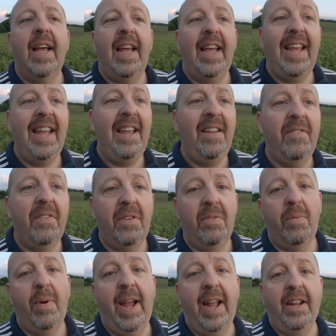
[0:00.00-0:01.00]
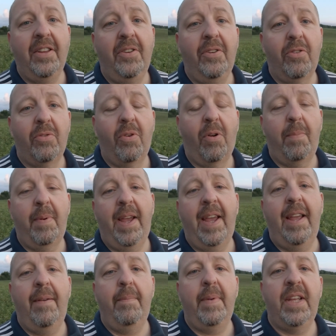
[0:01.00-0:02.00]
even when you crop it
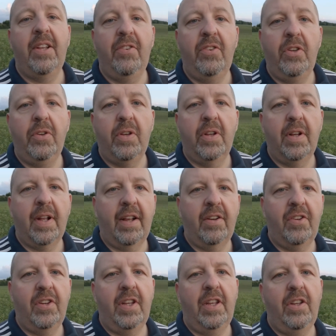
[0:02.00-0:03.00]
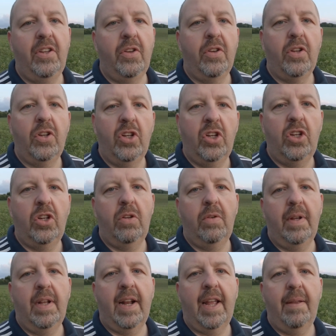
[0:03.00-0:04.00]
in, because you can
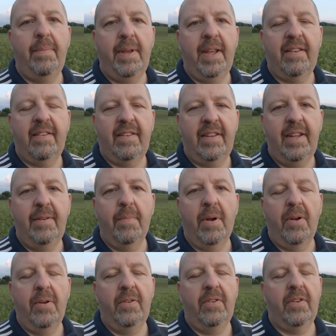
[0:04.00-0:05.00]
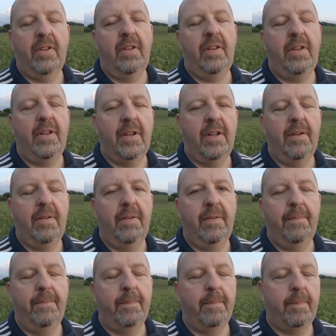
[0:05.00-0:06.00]
shoot in APS-C mode, so that you can
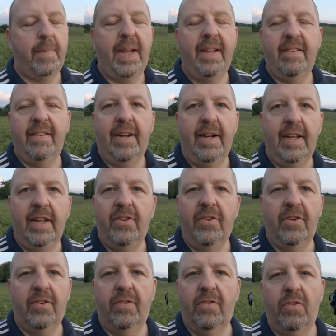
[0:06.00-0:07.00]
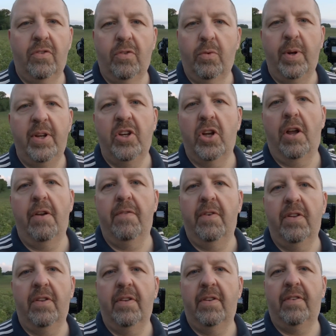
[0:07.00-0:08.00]
basically just switch over
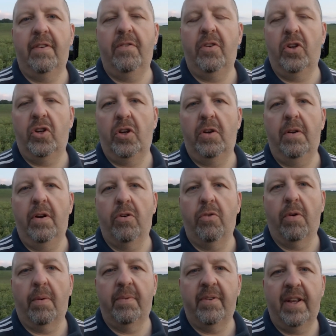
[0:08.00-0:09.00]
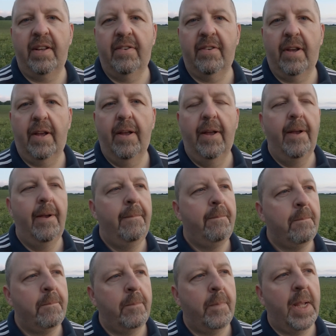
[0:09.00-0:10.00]
as if you're shooting a crop sensor.
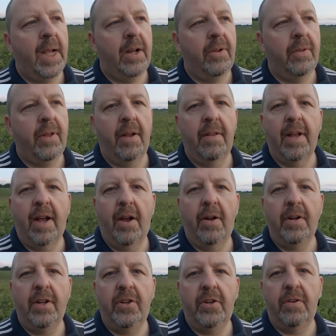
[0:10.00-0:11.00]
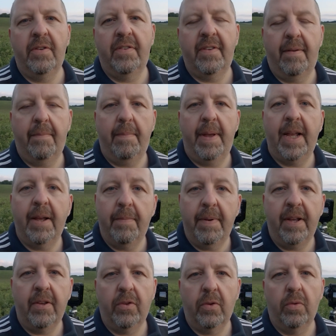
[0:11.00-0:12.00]
And although that only shoots 10
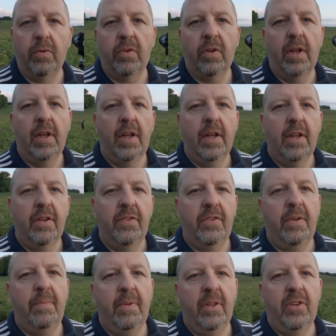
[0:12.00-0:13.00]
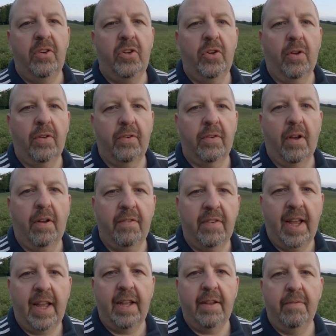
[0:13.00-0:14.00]
megapixels, some of the shots that I've
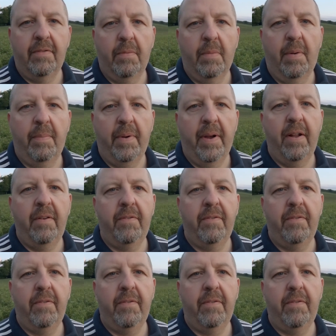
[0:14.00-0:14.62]
taken for my bird